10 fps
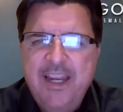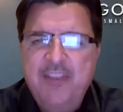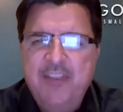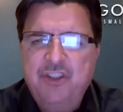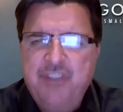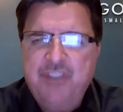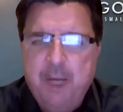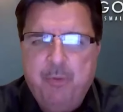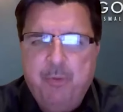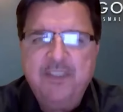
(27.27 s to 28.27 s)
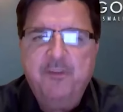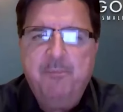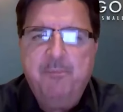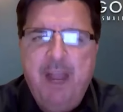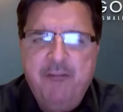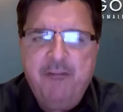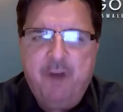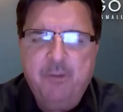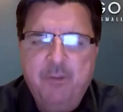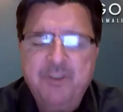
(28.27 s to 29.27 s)
in the share price of the
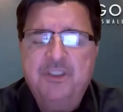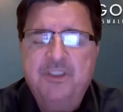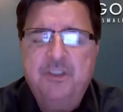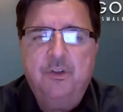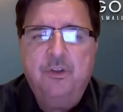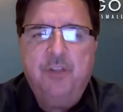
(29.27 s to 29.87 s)
biopharmaceutical